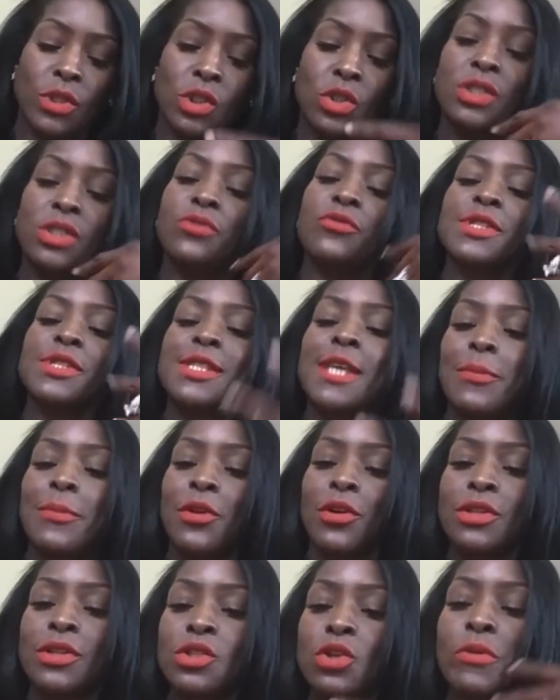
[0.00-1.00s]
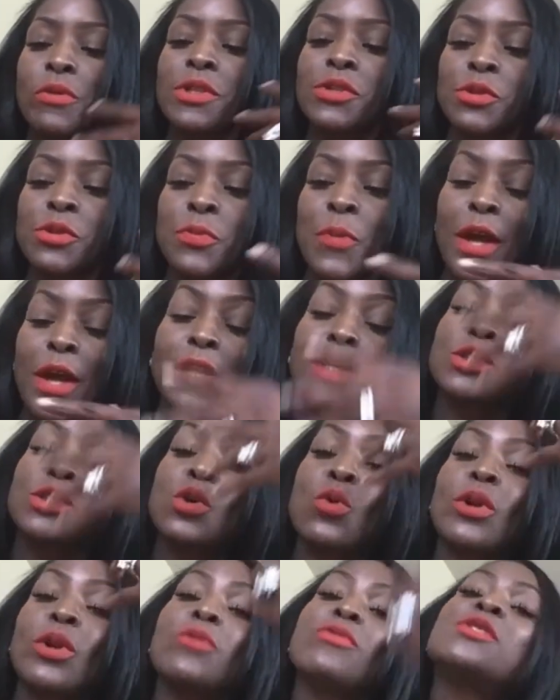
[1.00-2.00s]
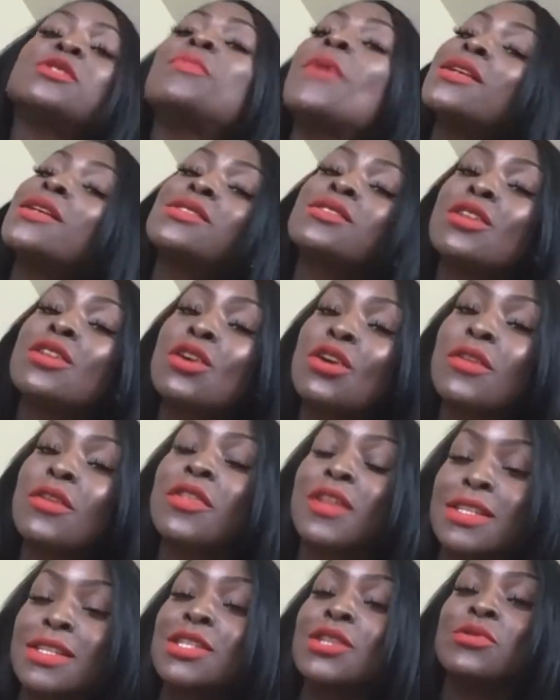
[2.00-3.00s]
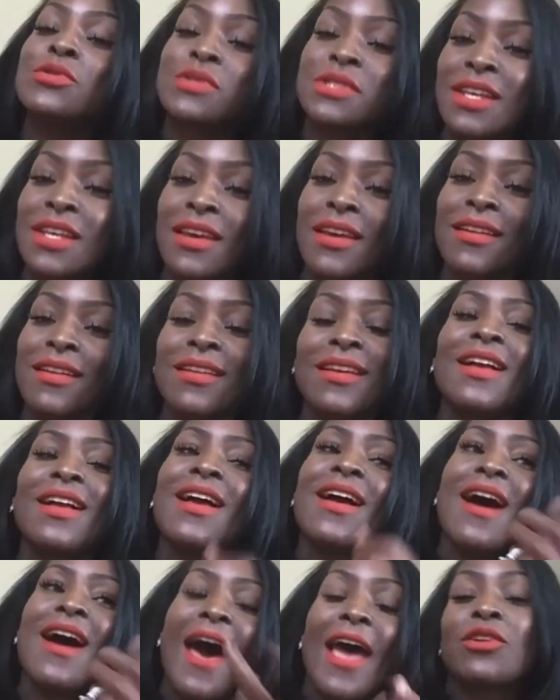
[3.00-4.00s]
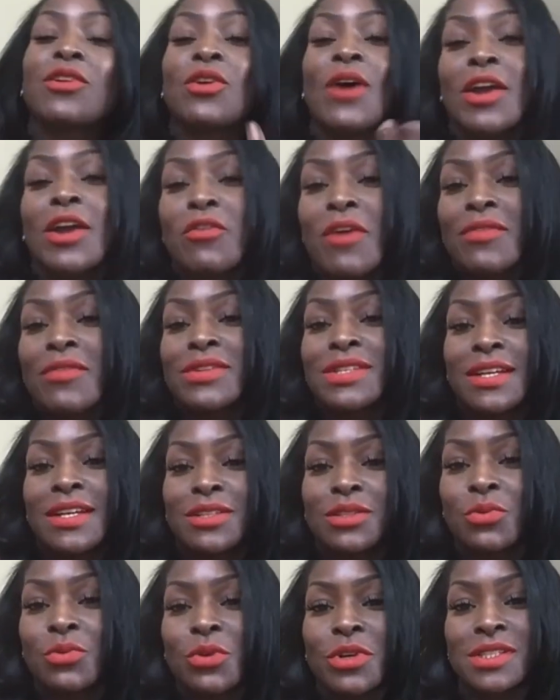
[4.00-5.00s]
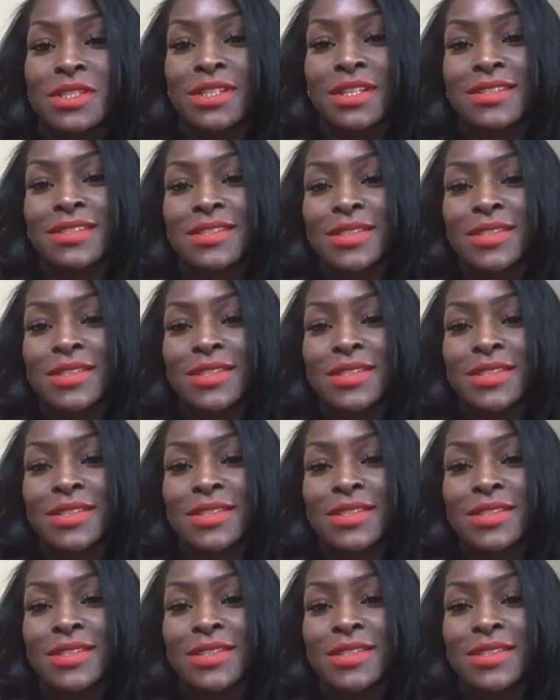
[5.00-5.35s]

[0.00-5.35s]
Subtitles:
So it's a receptor. It's always responding. So when it responds to the good things and you see it, I don't know, I gravitate towards it.